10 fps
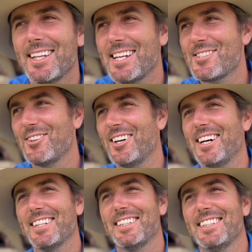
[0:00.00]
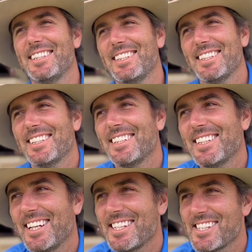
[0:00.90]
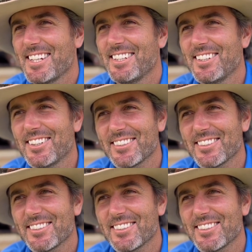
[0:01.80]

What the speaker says: that's right. That's cool.